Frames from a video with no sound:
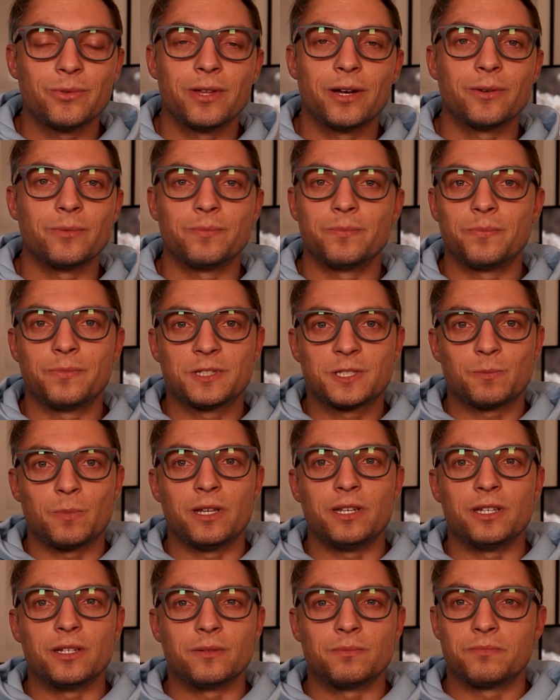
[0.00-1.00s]
without
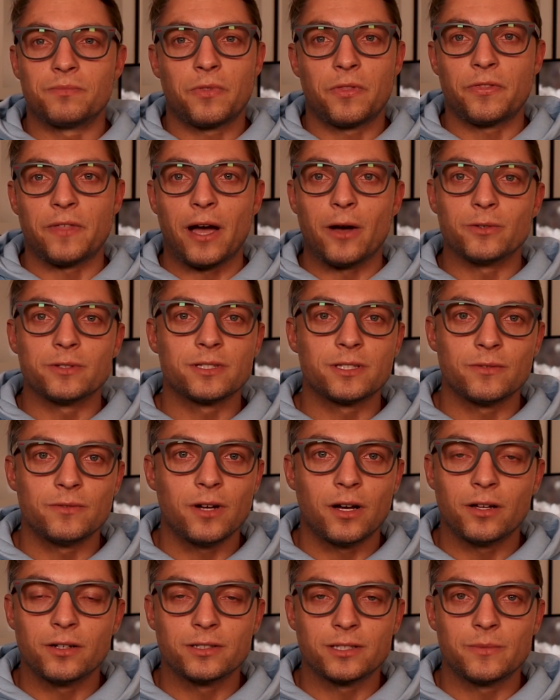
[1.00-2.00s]
spending thousands of
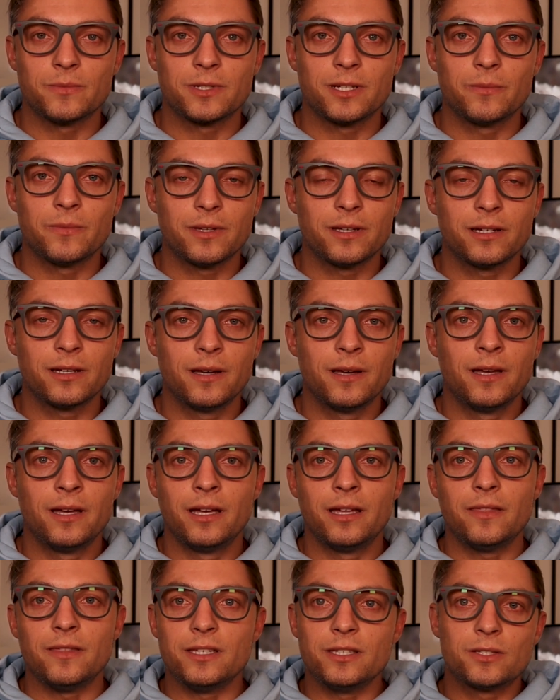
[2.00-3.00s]
dollars on something.
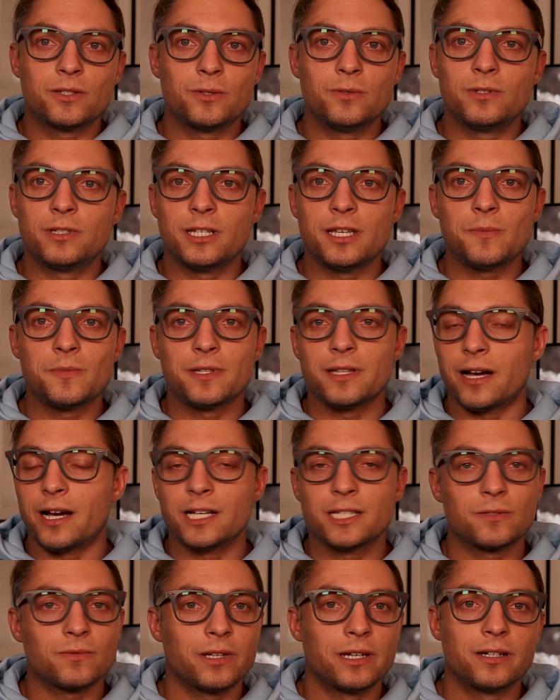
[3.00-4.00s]
These two teams, and the
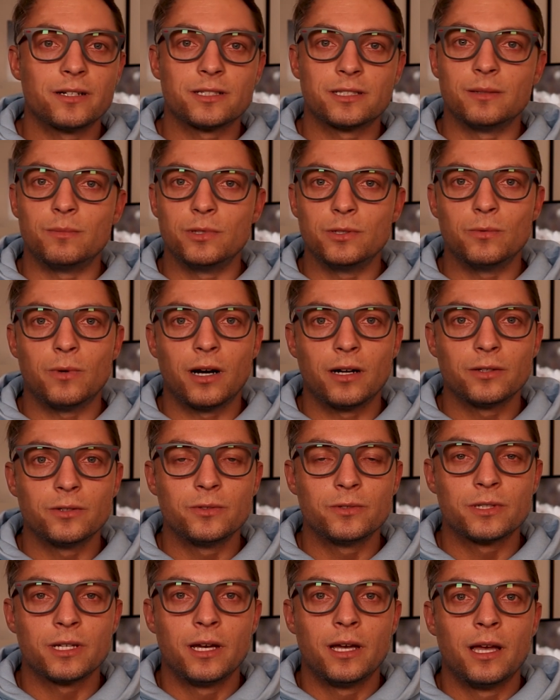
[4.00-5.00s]
Ice Flyers and the Blue
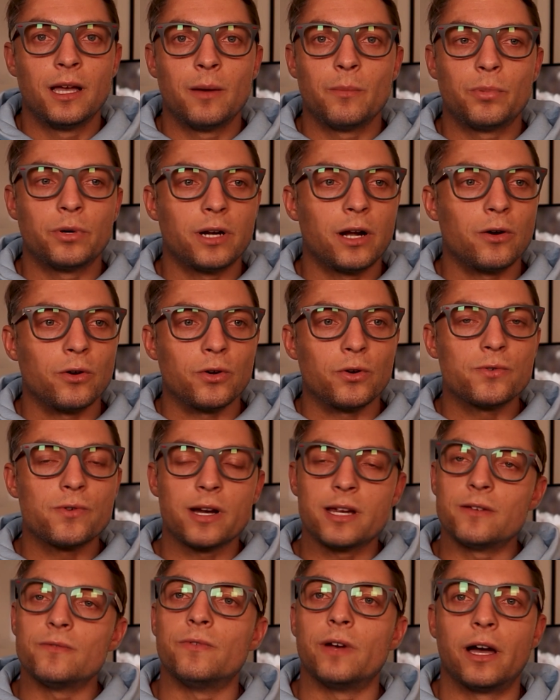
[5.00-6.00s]
Wahoos, put out
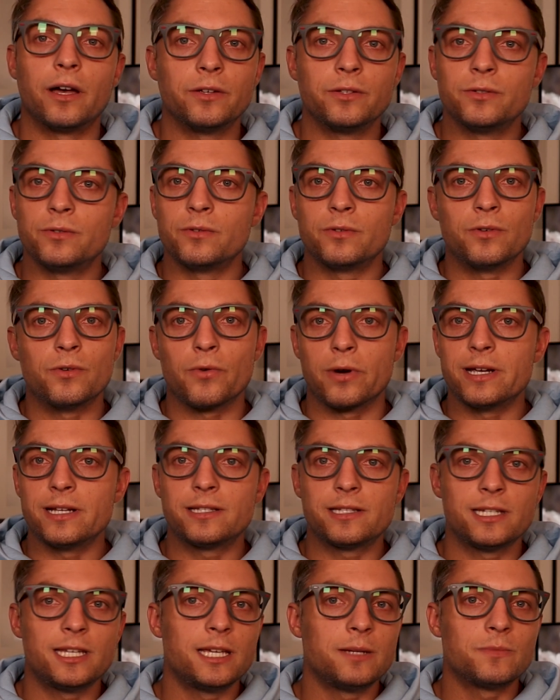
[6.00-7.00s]
great value, great
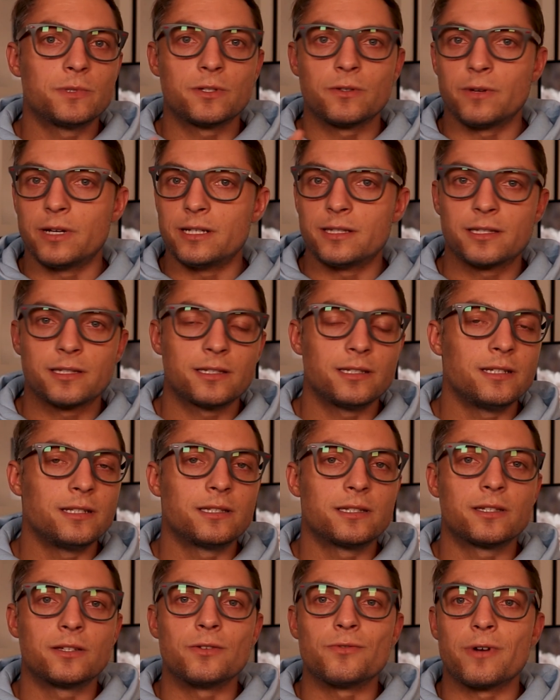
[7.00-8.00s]
teams, great
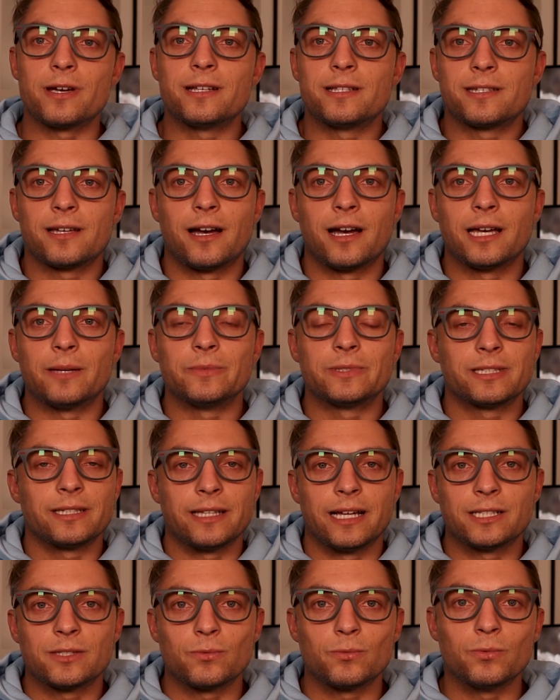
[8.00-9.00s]
seats, great times.
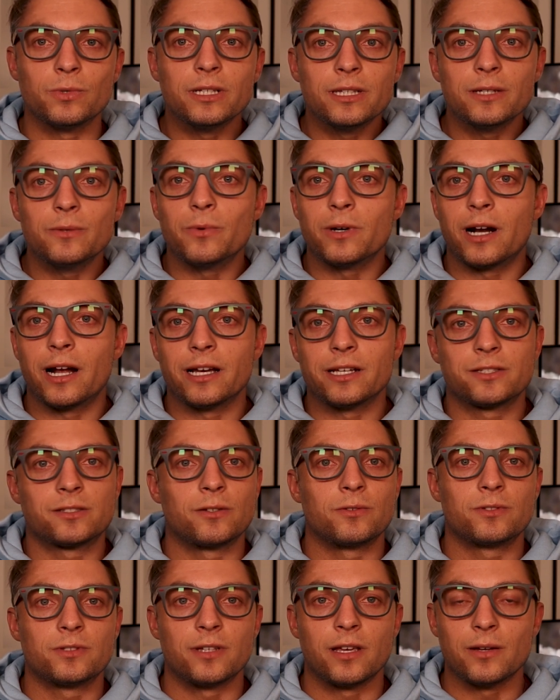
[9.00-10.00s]
That's really what I
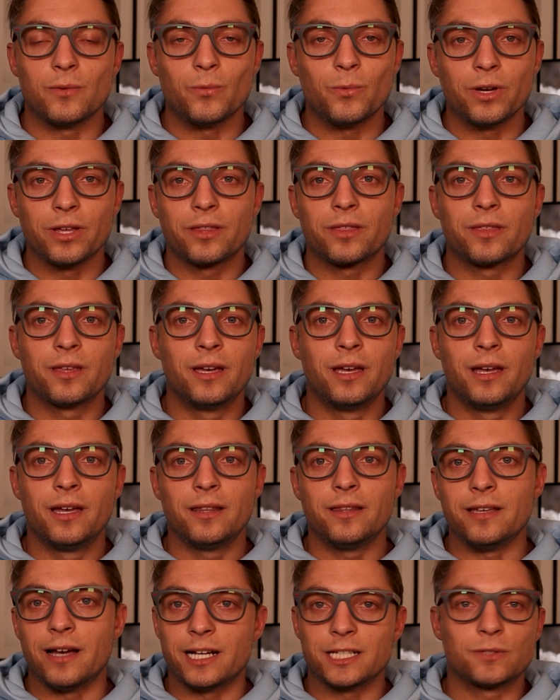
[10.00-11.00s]
associate with
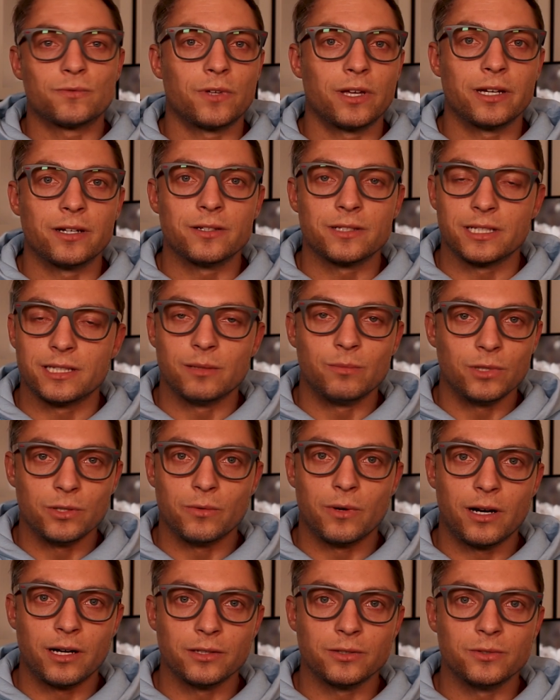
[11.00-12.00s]
the Ice Flyers and the Blue
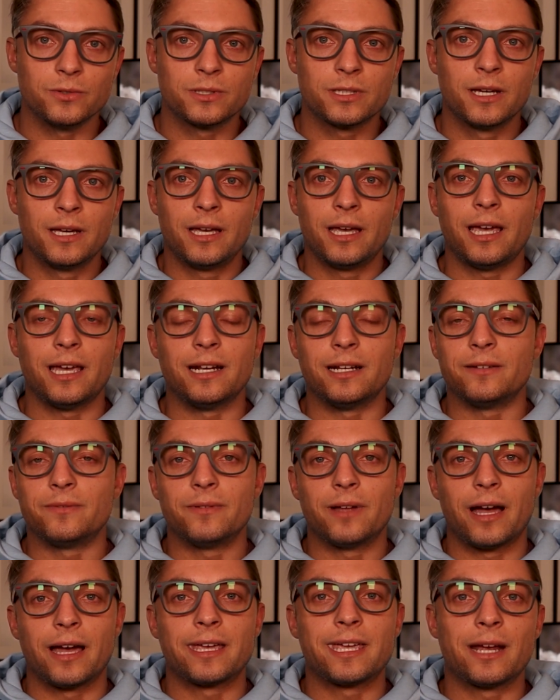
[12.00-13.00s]
Wahoos. And
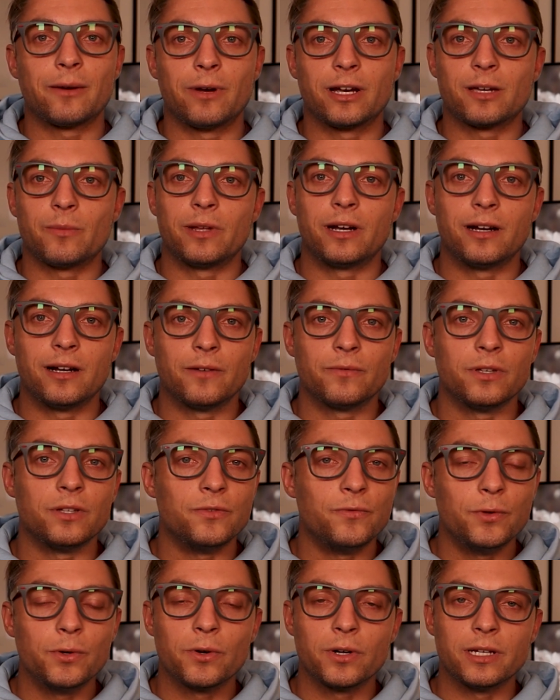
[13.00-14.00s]
it, I can't recommend enough.
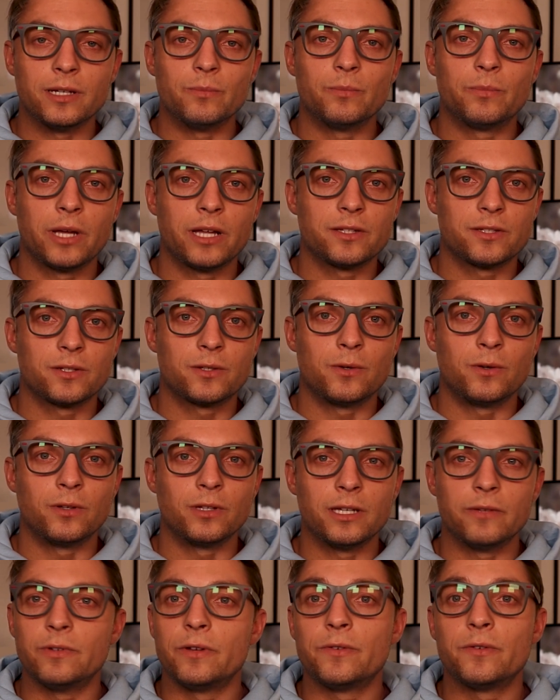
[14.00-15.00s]
If you are in
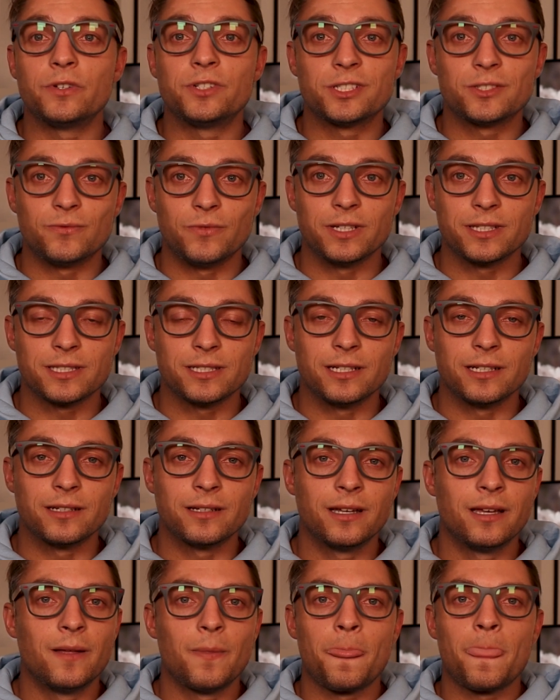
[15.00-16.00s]
Pensacola, even if you're just
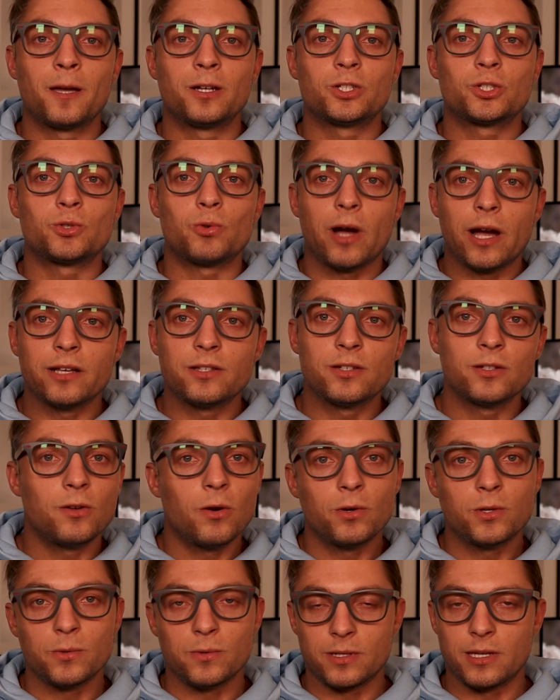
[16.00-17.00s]
visiting, try to
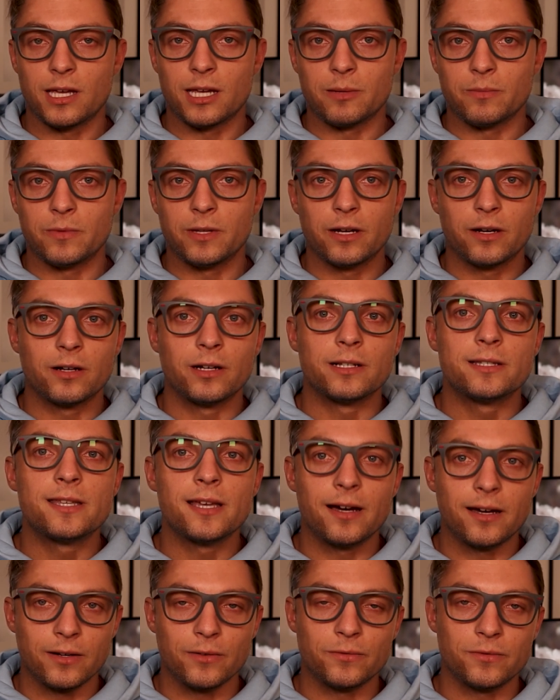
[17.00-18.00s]
go to a game. They are a
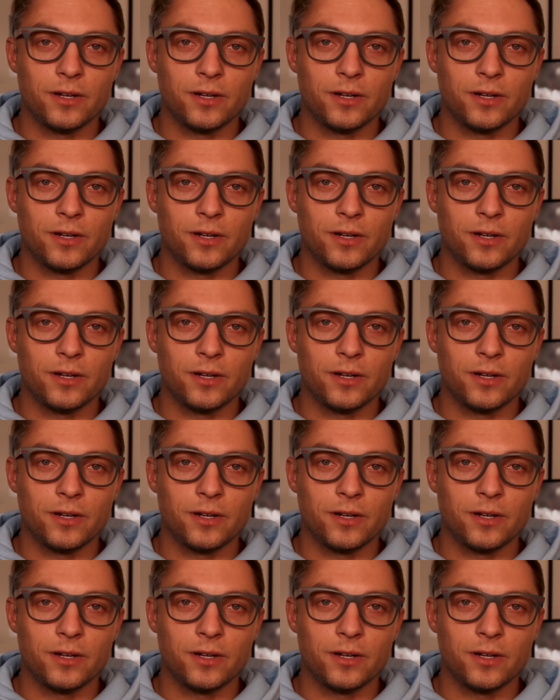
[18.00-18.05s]
ton of